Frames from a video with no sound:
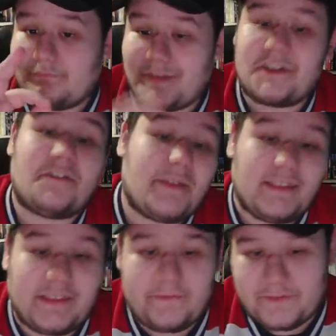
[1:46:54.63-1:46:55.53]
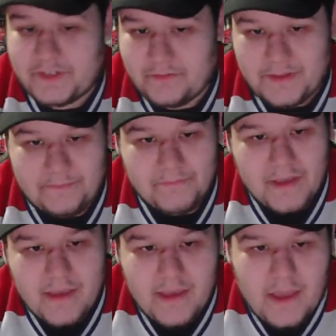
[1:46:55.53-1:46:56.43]
They're going to be elite for sure, man.
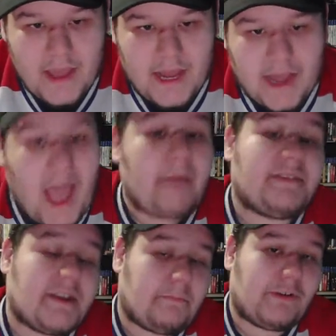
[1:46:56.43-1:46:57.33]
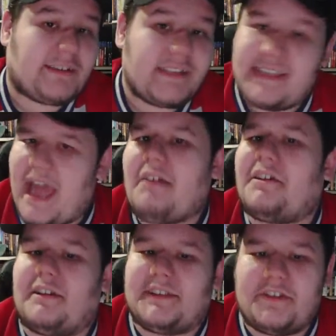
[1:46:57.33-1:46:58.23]
Habs and pressing.
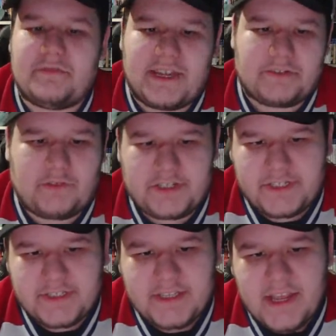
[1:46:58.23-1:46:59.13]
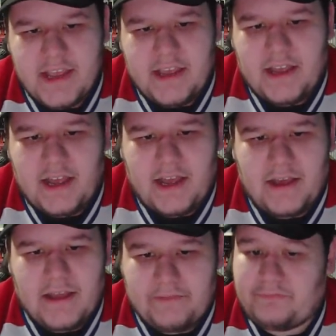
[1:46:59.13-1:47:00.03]
Gallagher has two nice rushes.
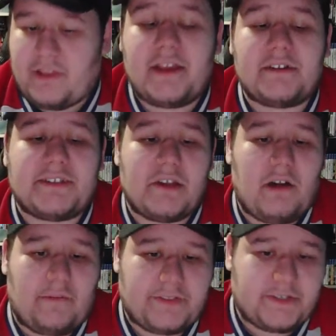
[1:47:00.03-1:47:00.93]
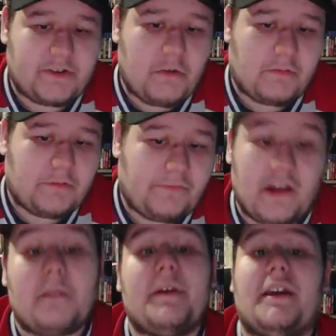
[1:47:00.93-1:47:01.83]
Flyers, though, off a turnover.
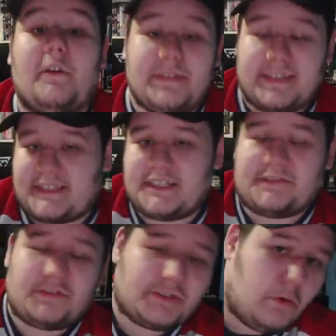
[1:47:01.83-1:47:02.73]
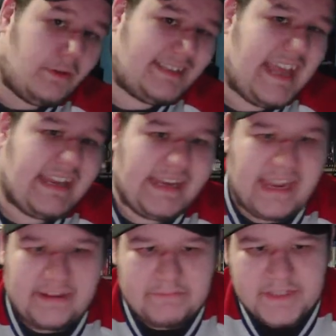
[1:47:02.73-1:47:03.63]
Farabee almost gets his first goal in 10
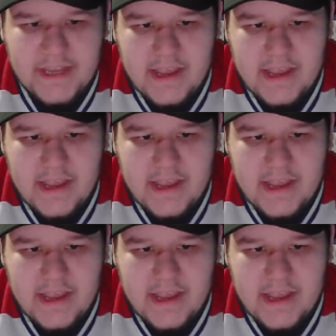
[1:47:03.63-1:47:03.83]
games.